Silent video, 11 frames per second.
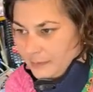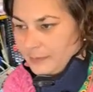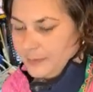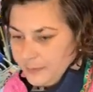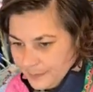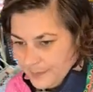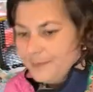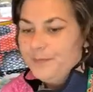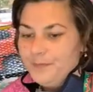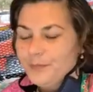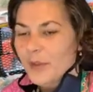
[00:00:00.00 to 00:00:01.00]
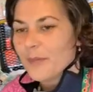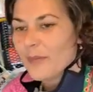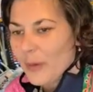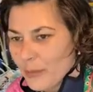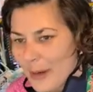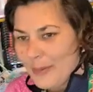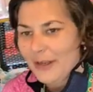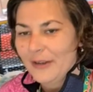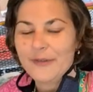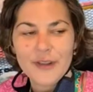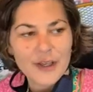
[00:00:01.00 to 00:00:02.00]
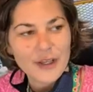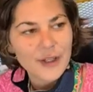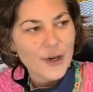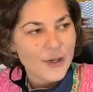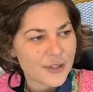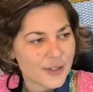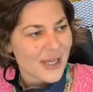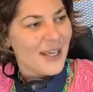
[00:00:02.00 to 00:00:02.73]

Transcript: Mm-hmm. So prepping for the yard today.